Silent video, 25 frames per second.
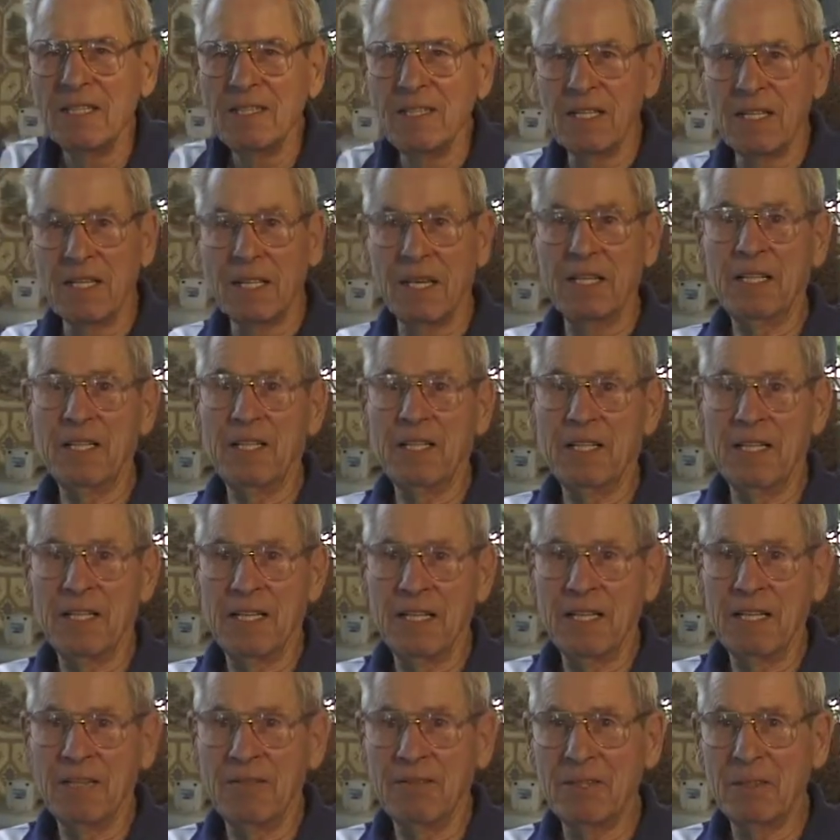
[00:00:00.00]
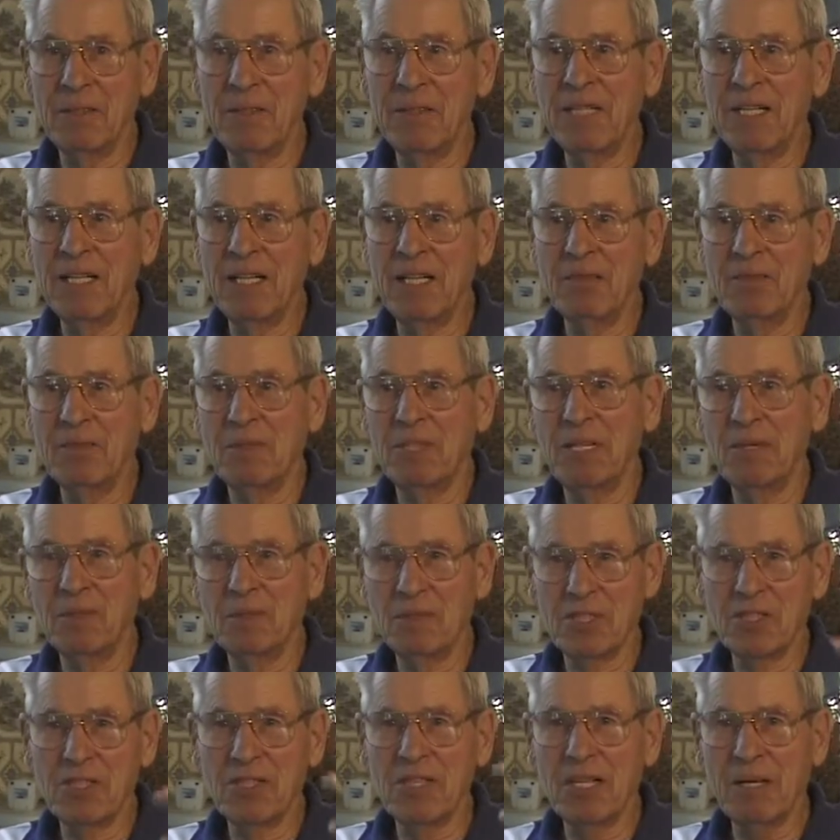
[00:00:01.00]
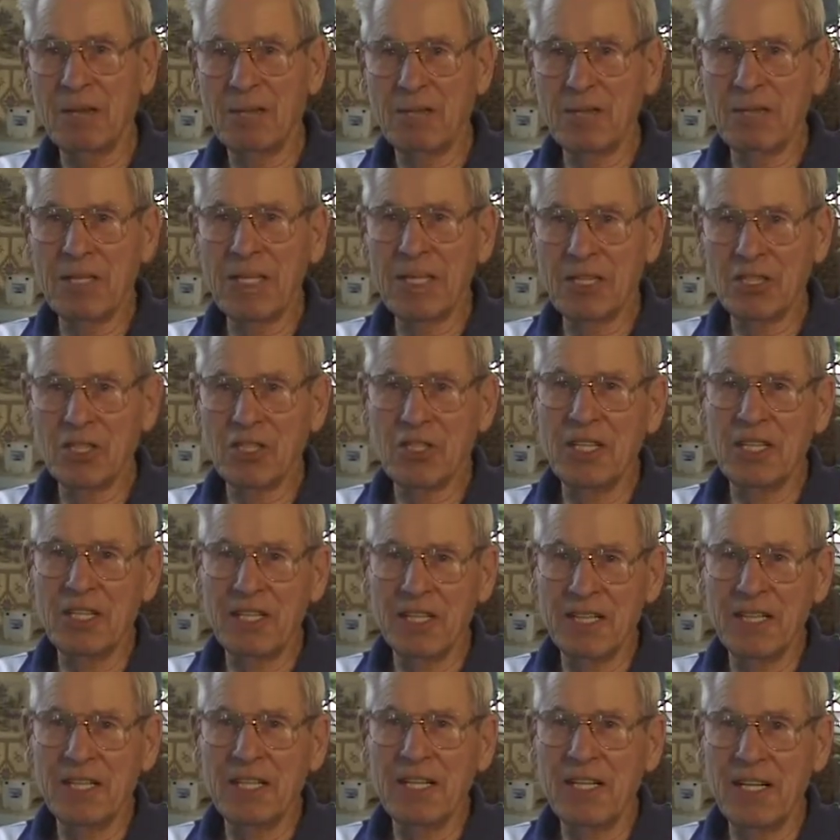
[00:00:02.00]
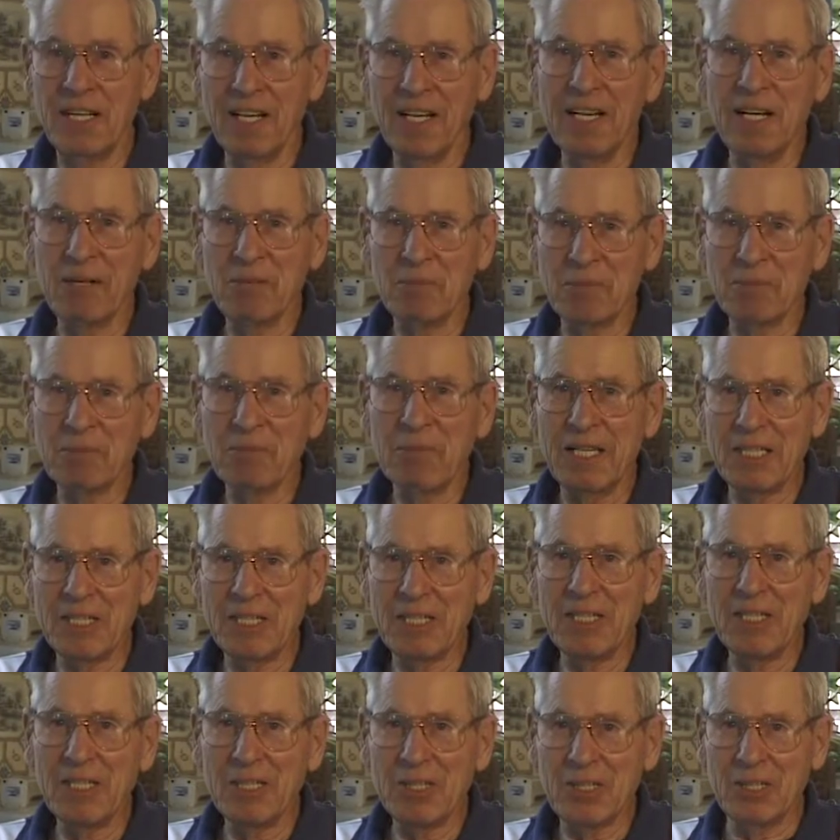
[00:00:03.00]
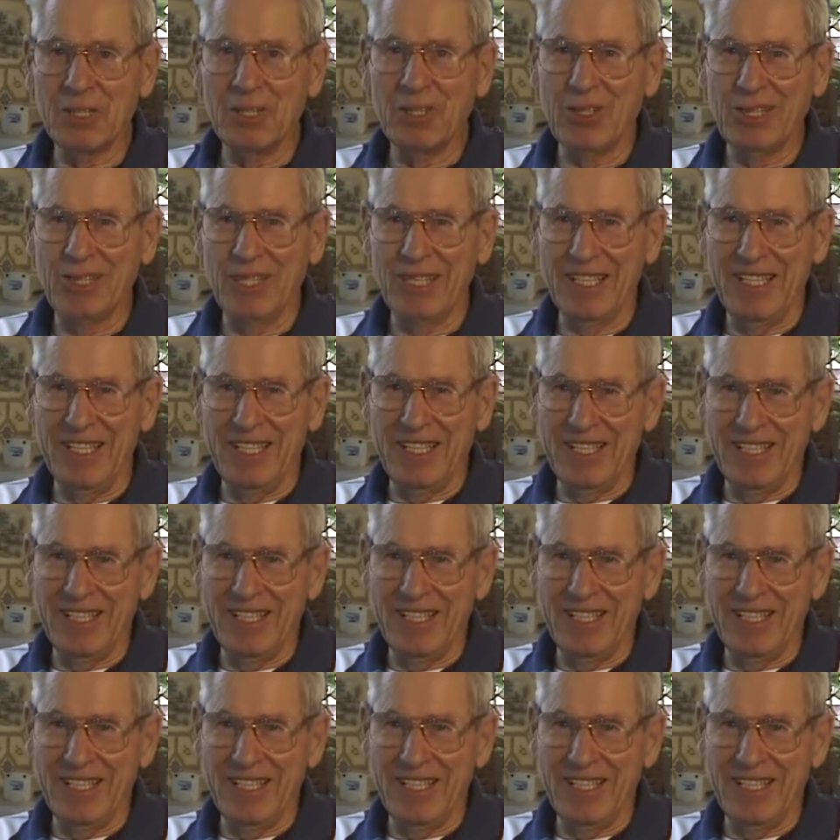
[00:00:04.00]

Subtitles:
that I didn't have. I mean, I was stuck, boxed in. L.A. was my territory,